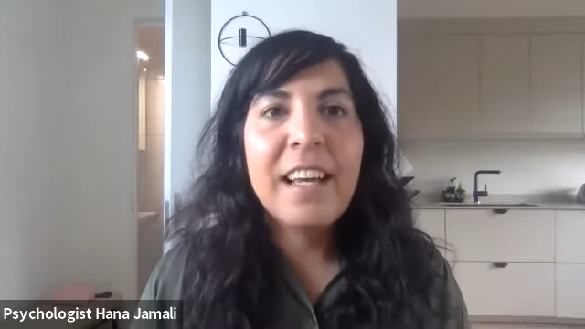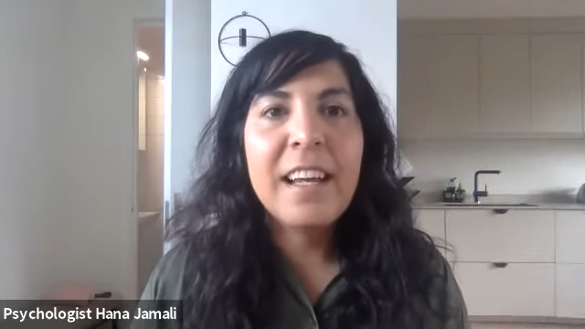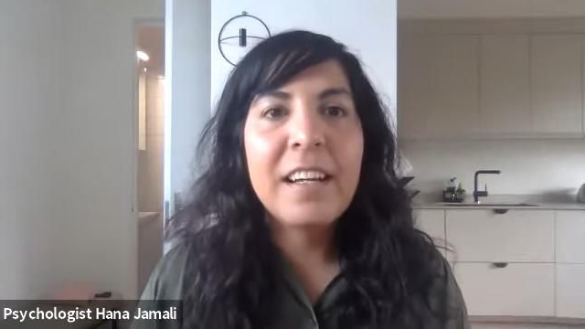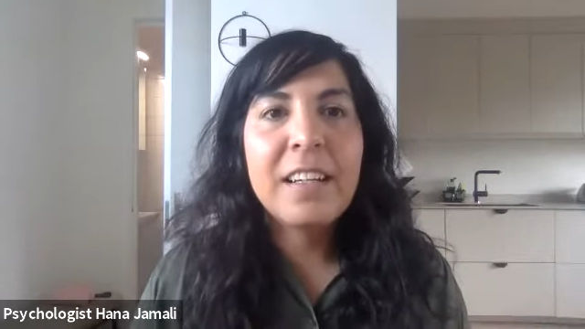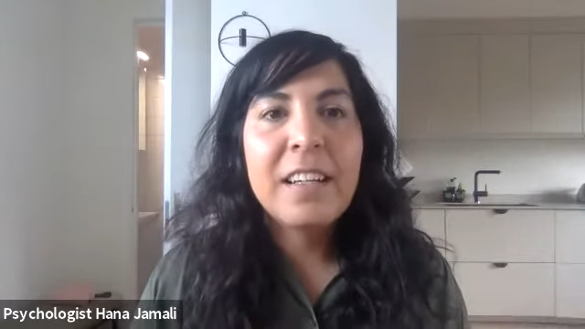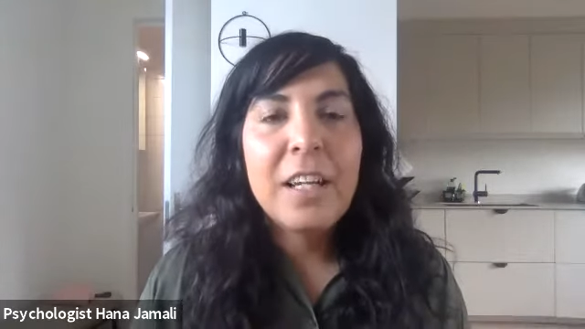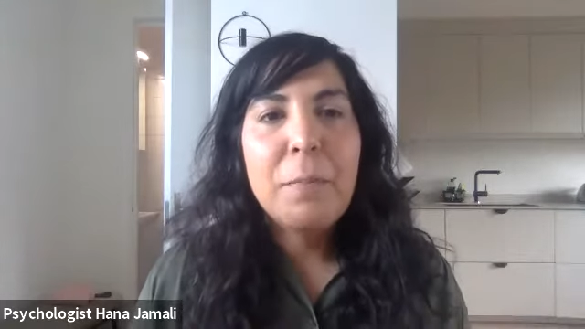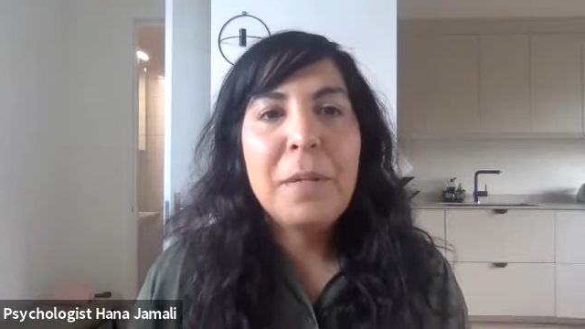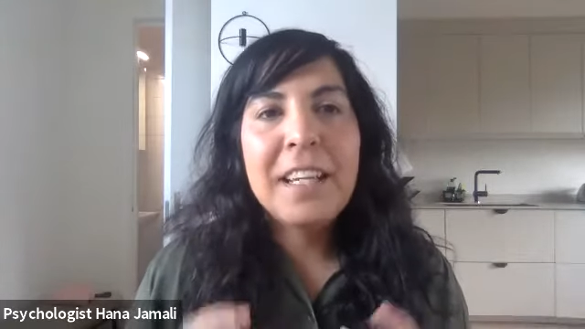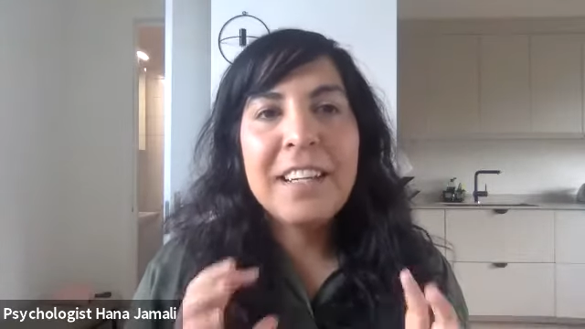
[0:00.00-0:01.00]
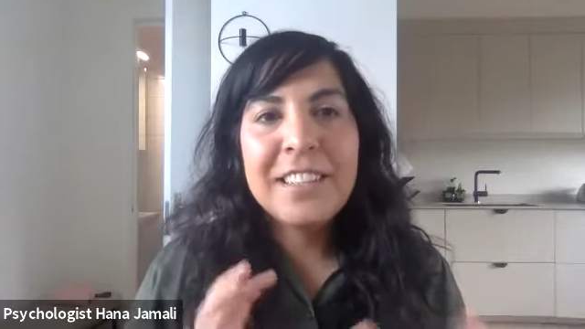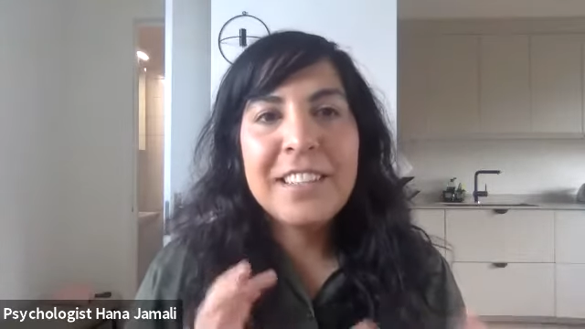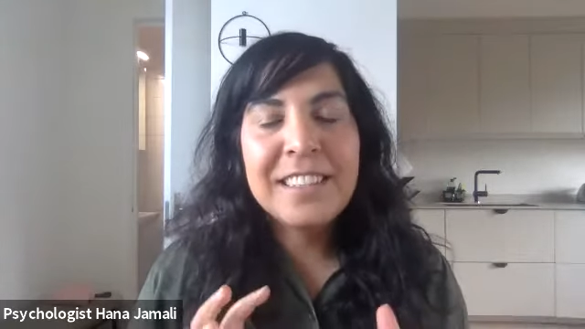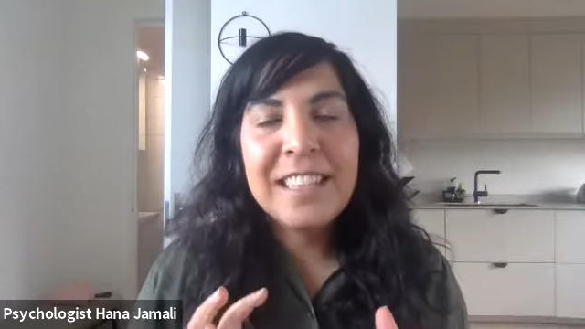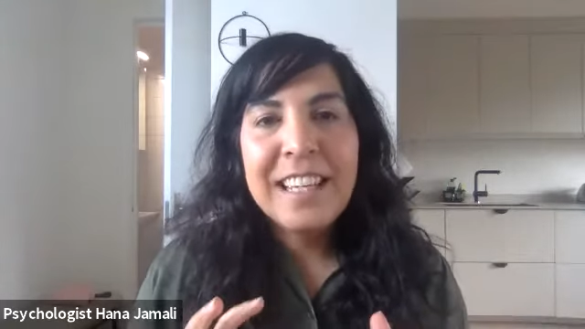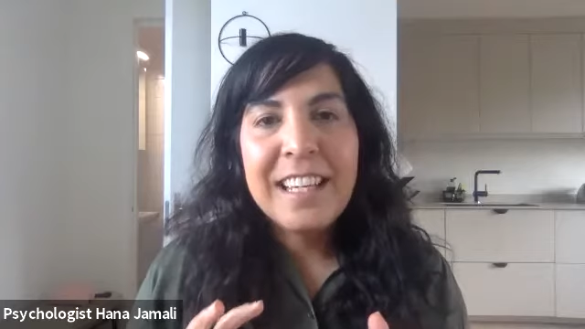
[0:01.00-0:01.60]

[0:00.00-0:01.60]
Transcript: uh, because